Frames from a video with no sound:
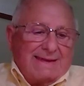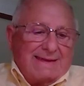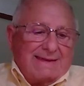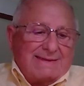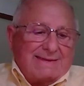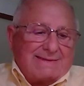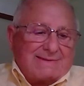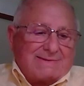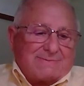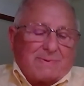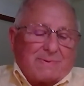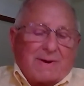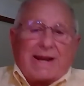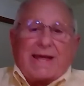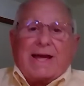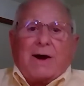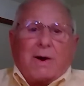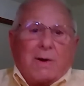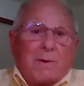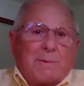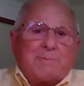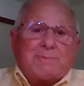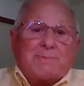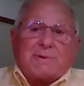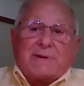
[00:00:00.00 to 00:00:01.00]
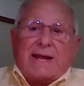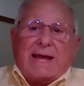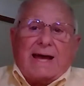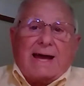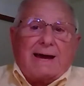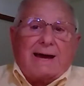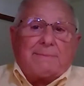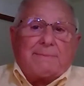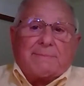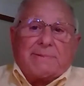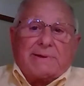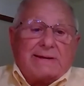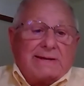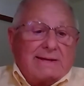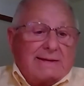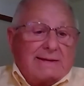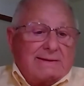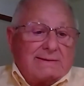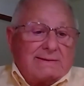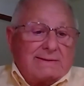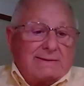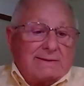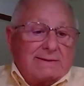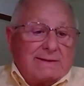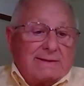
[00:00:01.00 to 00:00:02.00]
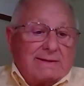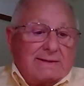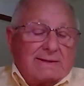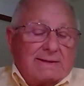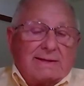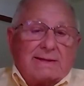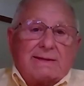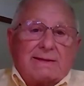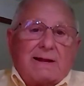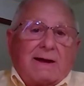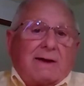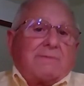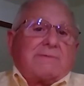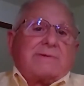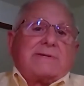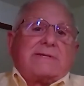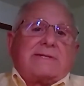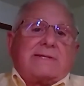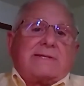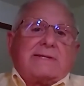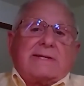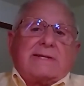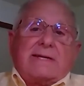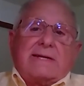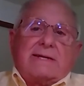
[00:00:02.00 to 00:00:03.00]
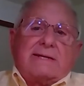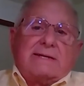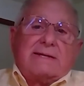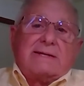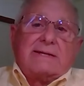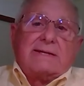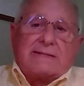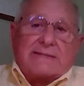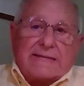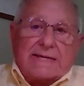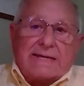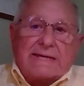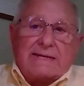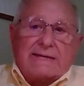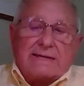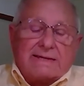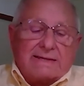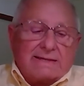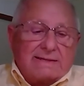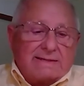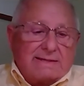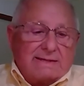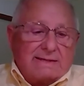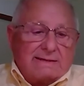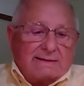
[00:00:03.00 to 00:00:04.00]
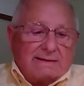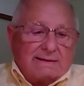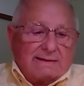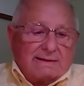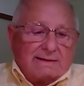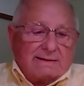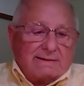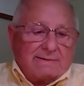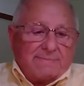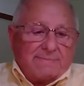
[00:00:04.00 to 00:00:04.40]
is what I hoped would happen, and obviously it did.